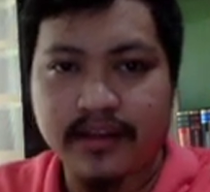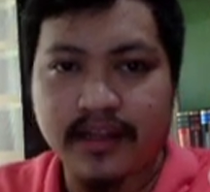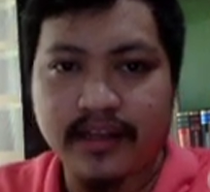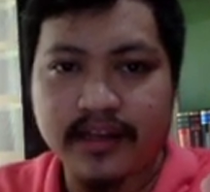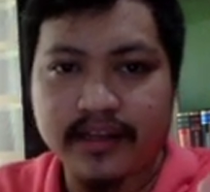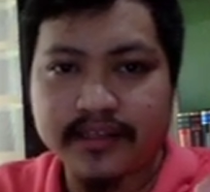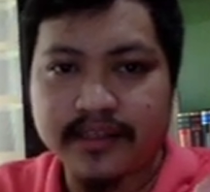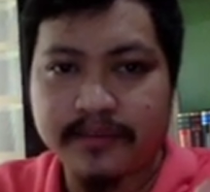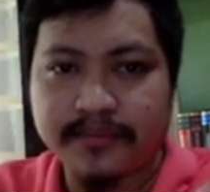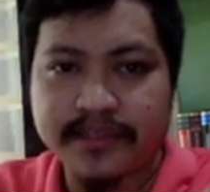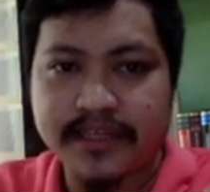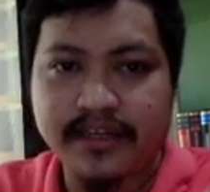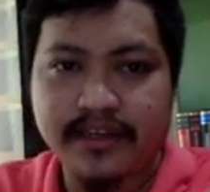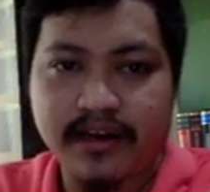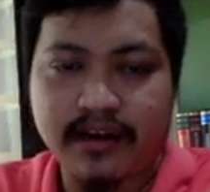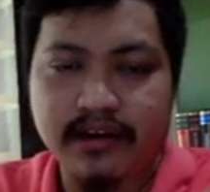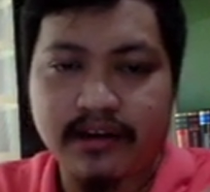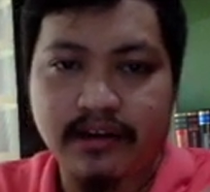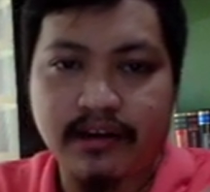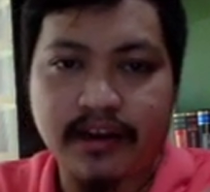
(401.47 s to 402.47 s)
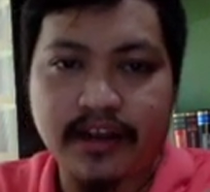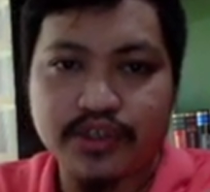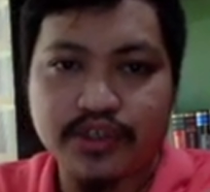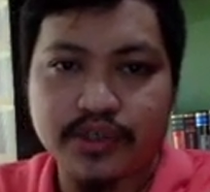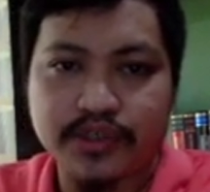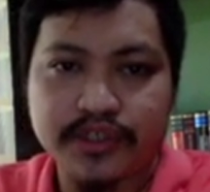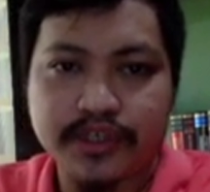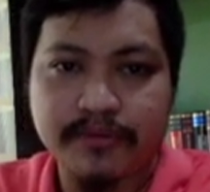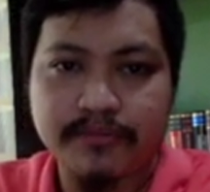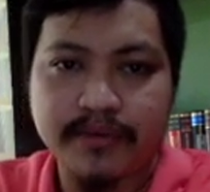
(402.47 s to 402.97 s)
and the subsidiary
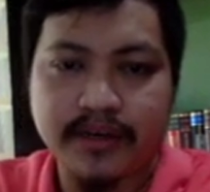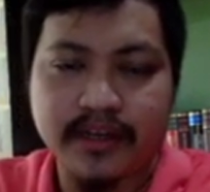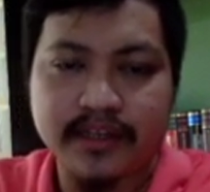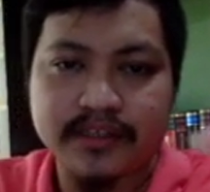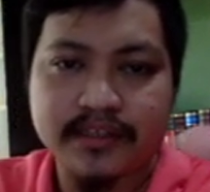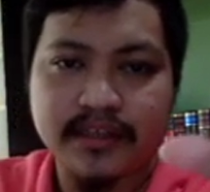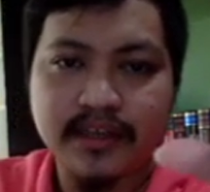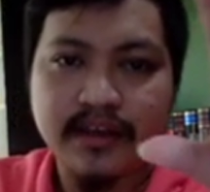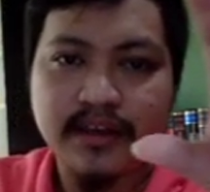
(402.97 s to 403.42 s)
relationship class.